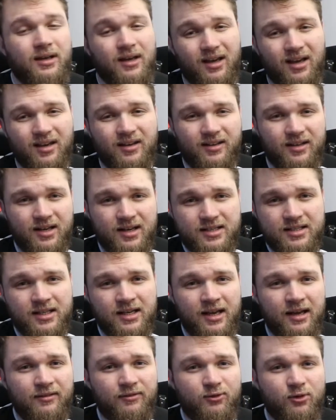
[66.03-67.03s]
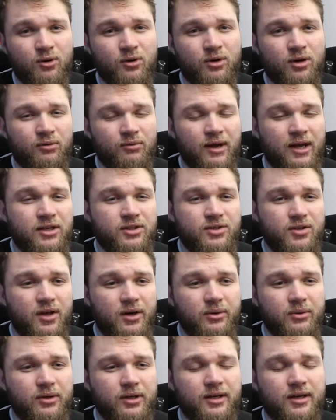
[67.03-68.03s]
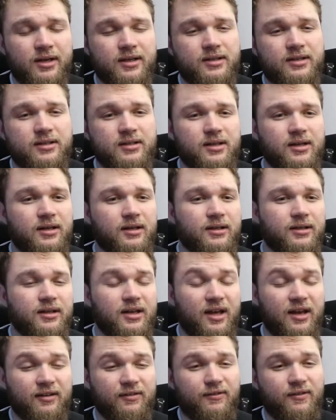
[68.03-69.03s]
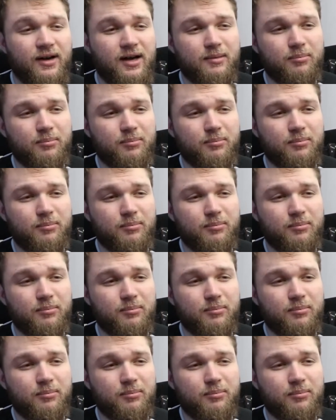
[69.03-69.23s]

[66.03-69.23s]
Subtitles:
It does have longer range though, because if I